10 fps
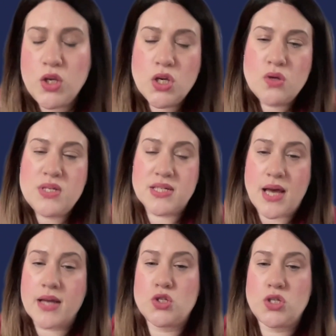you
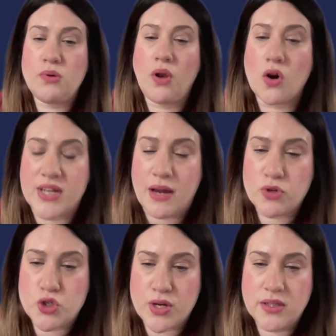decide to do a lockdown
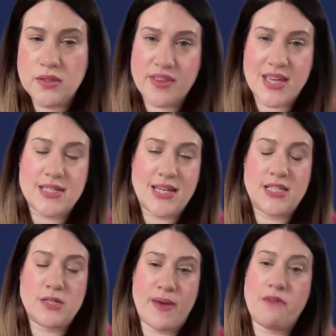drill, these need
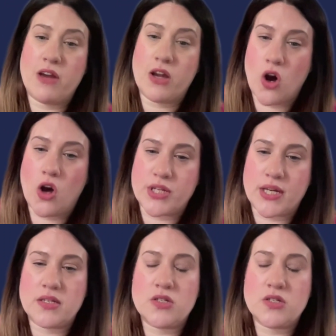to be recorded.